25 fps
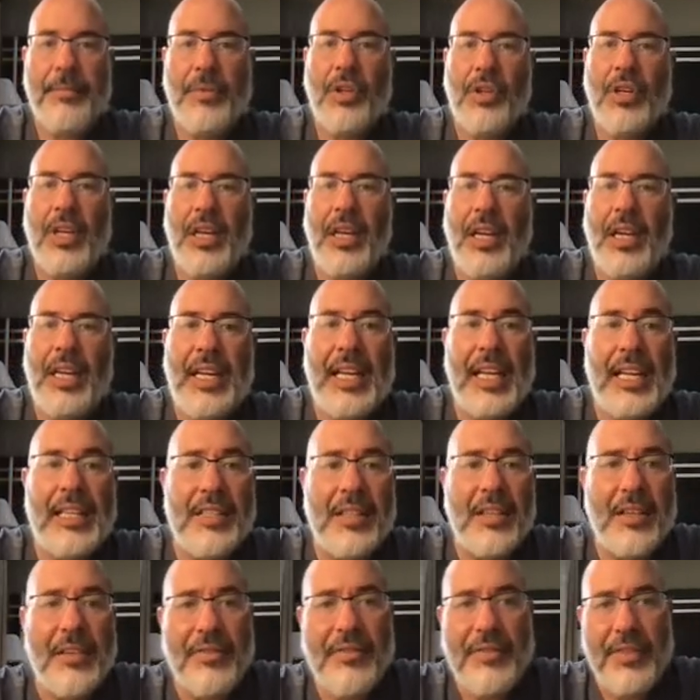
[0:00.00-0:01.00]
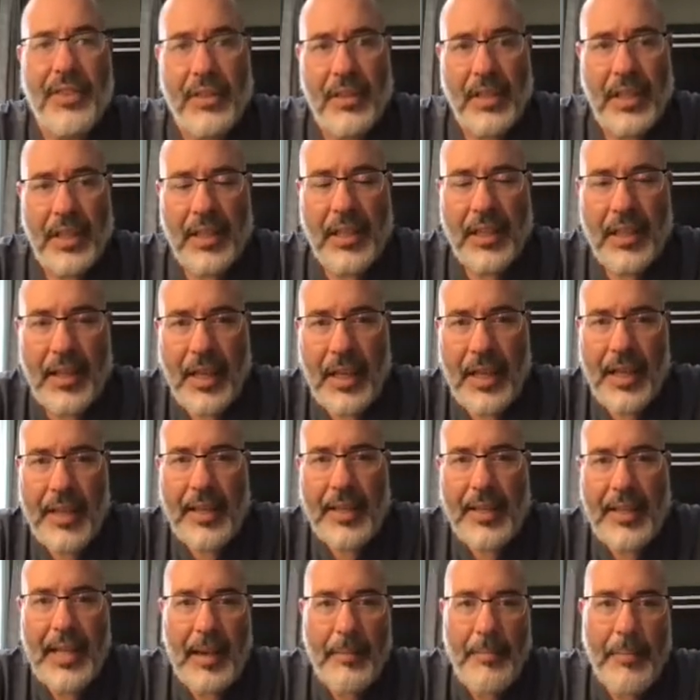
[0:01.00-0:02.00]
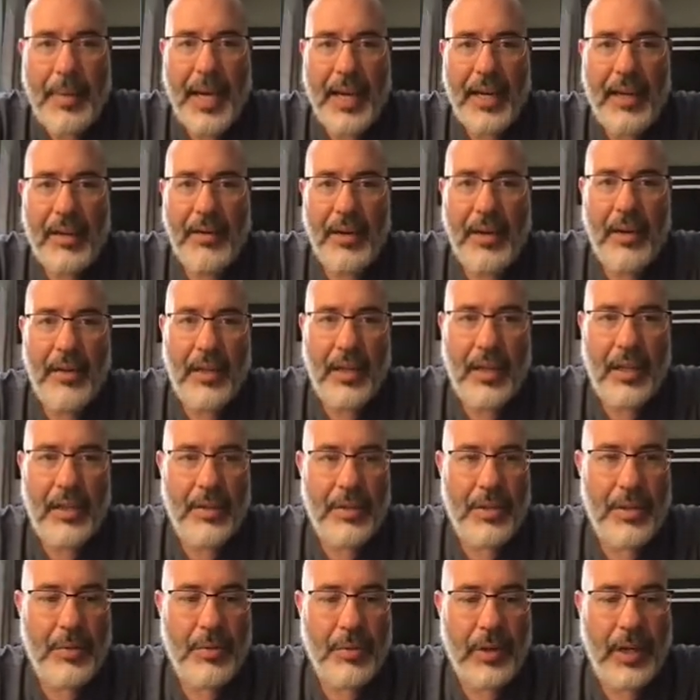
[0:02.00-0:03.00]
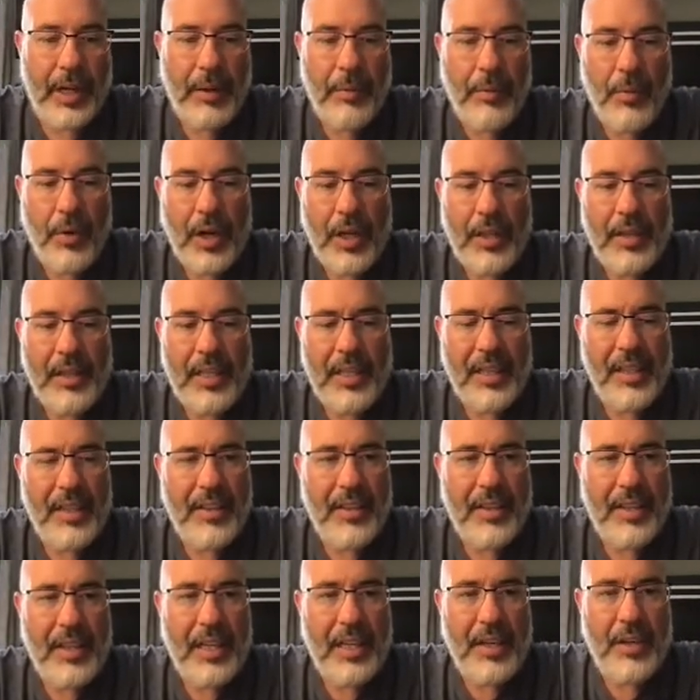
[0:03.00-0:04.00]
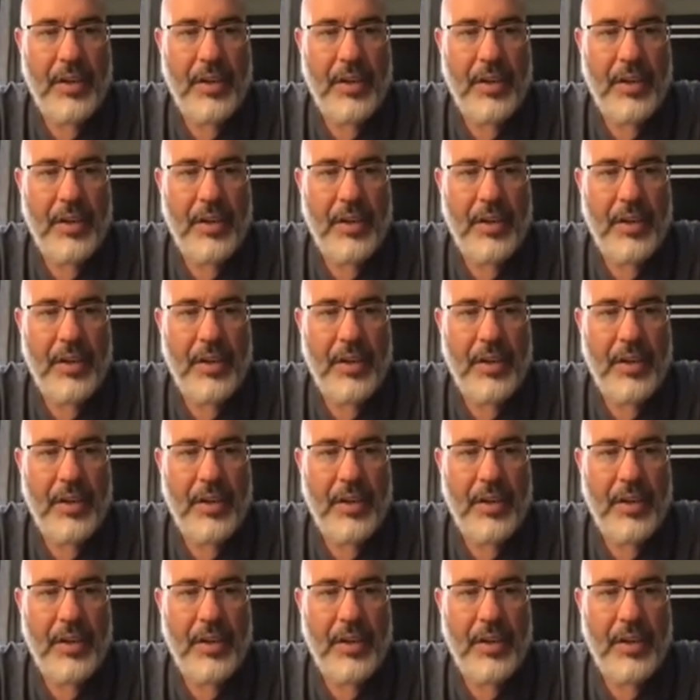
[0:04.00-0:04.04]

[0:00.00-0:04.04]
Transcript: Okay, and that's going to fill in that background color to what I want. The other thing that